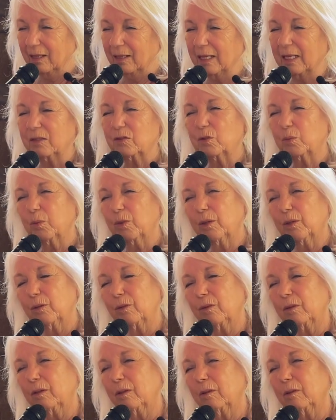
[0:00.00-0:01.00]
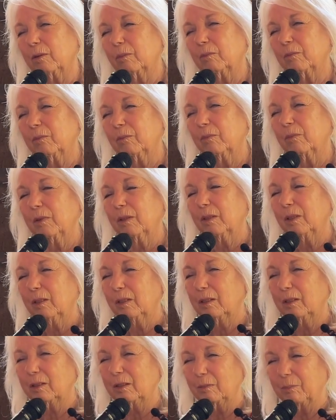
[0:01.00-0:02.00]
That's where the
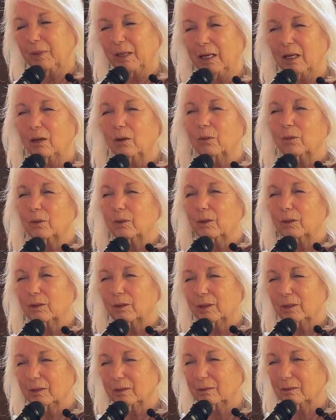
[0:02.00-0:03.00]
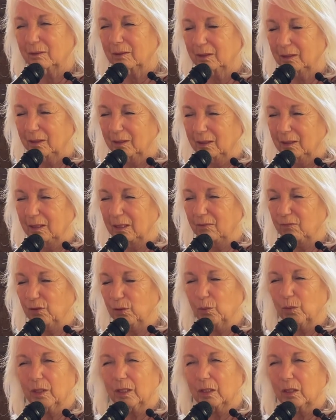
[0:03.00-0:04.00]
power, and if
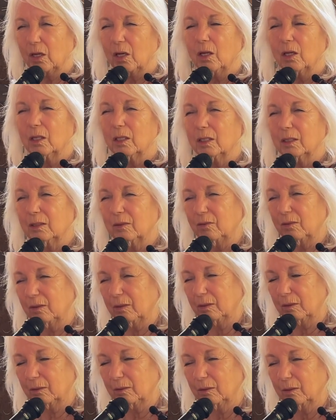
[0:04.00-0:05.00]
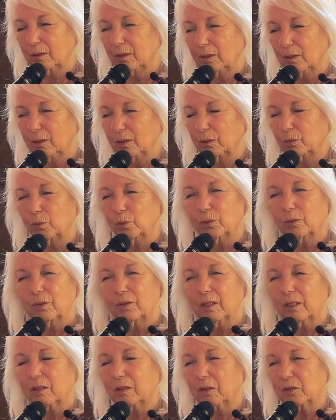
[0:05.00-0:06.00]
you want to call it the
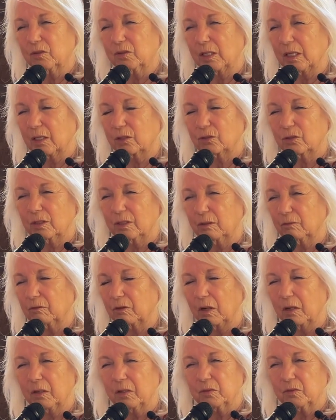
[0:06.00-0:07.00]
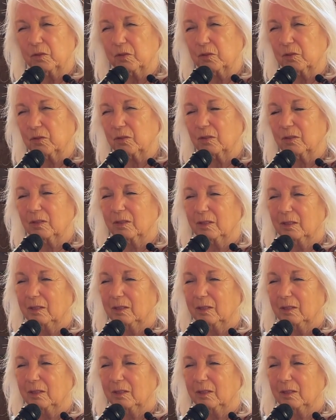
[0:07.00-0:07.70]
worthiness, actually arises.